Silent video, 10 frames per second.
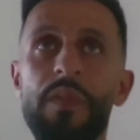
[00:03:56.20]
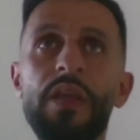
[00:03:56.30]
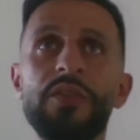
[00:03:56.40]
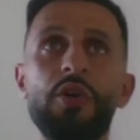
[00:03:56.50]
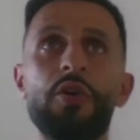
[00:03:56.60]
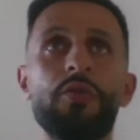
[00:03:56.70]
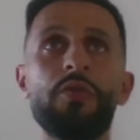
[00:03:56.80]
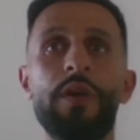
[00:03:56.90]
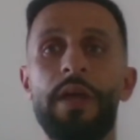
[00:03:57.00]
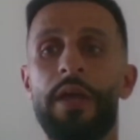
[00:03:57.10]

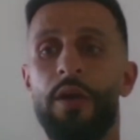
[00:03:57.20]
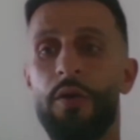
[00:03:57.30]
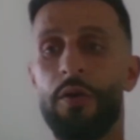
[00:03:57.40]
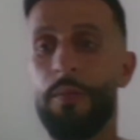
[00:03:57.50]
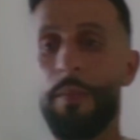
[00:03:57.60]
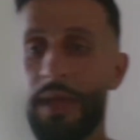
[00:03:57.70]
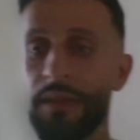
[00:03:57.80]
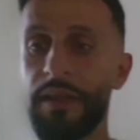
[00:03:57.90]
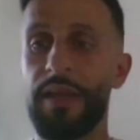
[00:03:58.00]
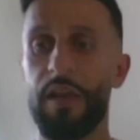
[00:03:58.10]
so
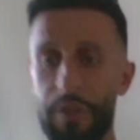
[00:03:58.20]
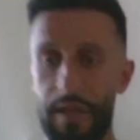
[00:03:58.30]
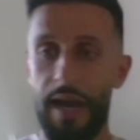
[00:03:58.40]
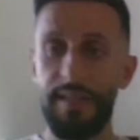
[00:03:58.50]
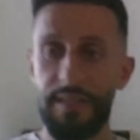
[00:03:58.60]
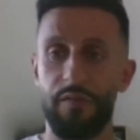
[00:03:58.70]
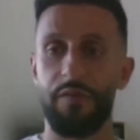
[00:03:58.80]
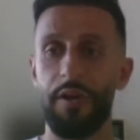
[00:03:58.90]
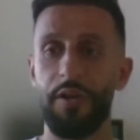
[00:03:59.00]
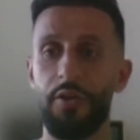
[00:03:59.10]
mainly if the guy's in
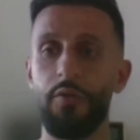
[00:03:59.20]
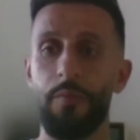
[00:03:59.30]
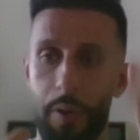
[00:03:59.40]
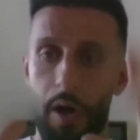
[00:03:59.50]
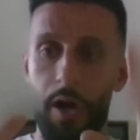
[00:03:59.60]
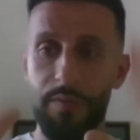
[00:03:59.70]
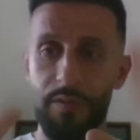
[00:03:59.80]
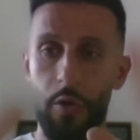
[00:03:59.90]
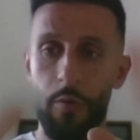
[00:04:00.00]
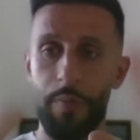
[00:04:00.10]
front of you, palms
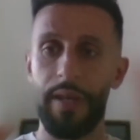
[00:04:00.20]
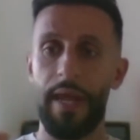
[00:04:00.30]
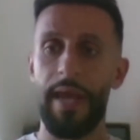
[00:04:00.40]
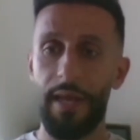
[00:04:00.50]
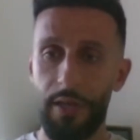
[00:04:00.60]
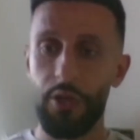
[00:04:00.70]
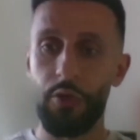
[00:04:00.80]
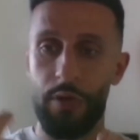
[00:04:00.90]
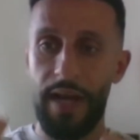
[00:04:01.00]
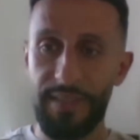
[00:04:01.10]
open, and you
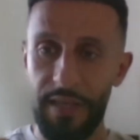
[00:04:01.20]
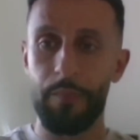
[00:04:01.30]
guys can